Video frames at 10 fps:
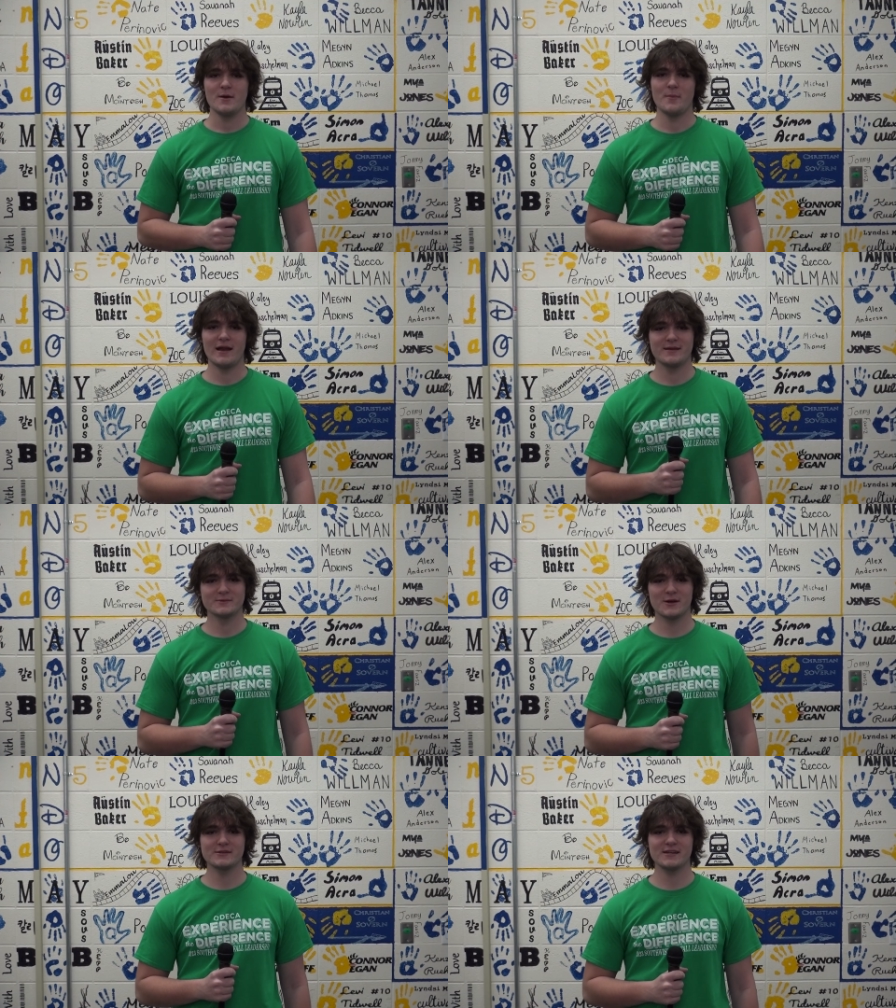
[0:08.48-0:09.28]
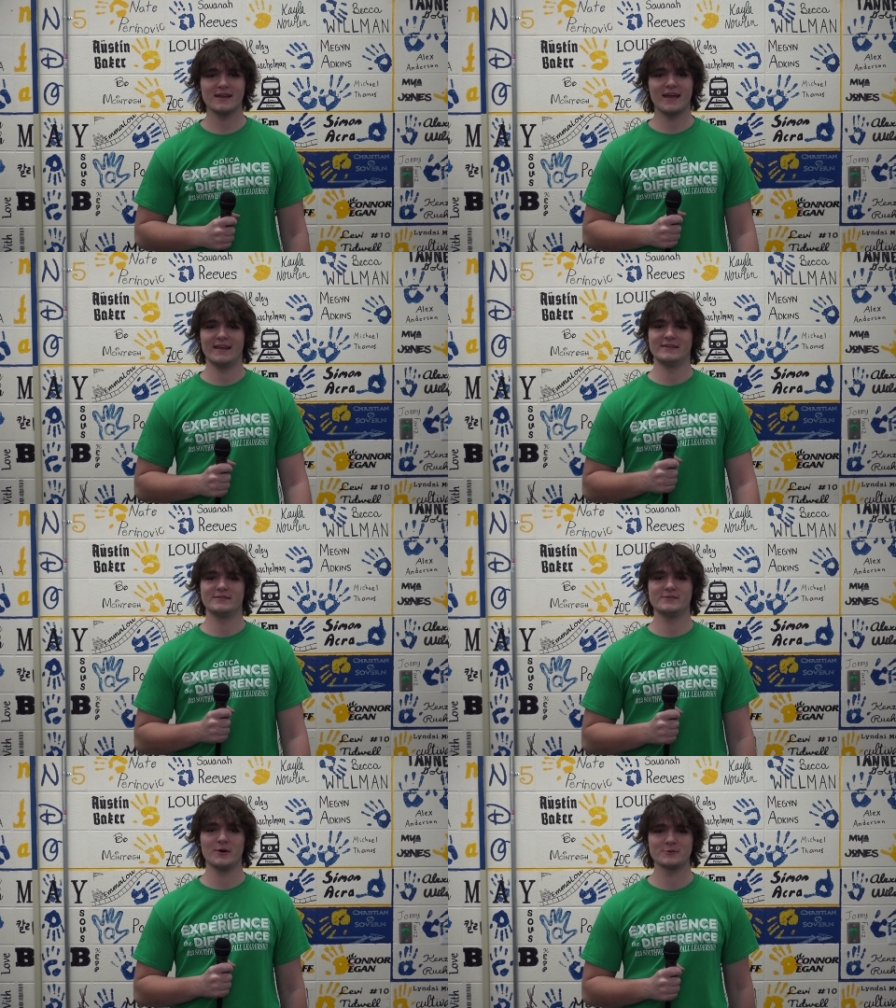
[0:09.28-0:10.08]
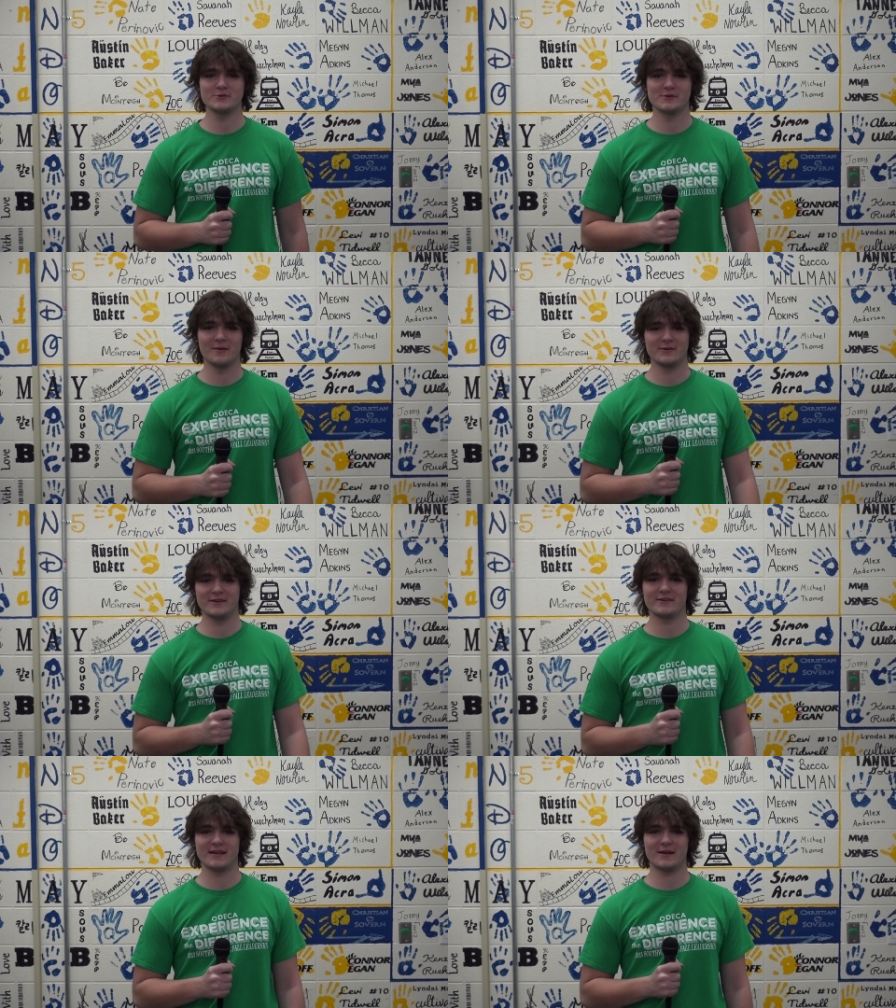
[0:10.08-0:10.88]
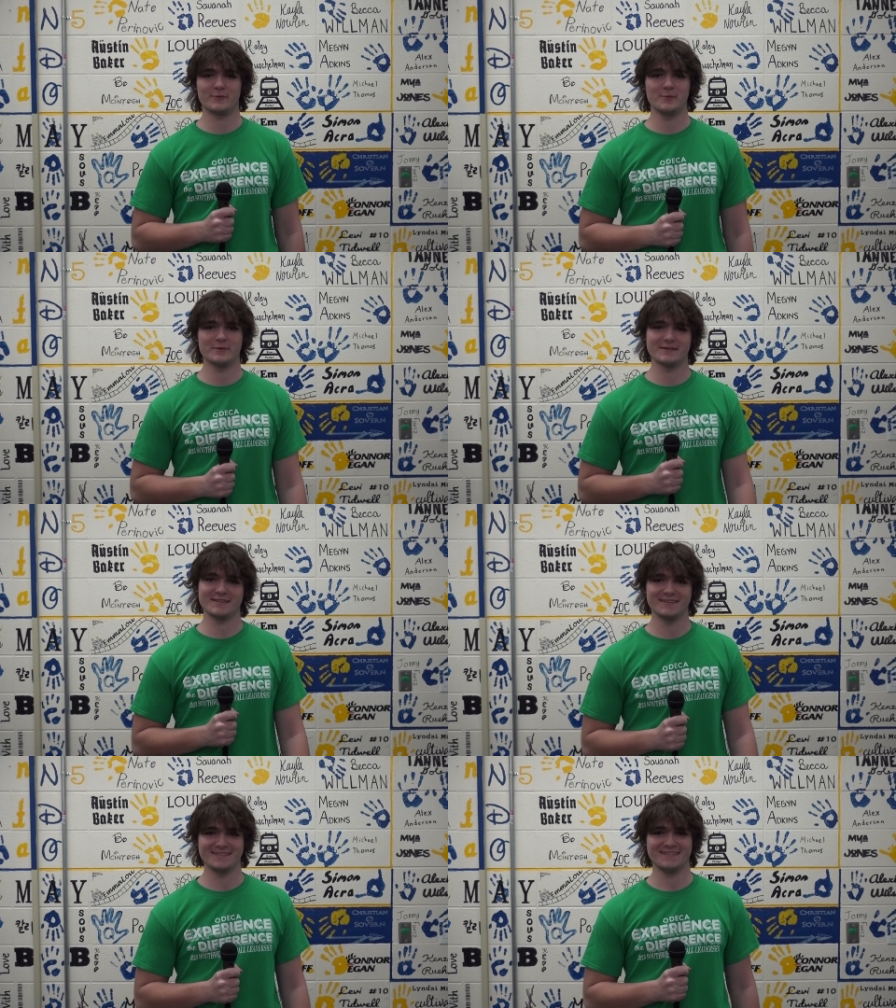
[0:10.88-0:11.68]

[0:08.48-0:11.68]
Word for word: My name's RJ, and don't chew gum during your DECA role plays.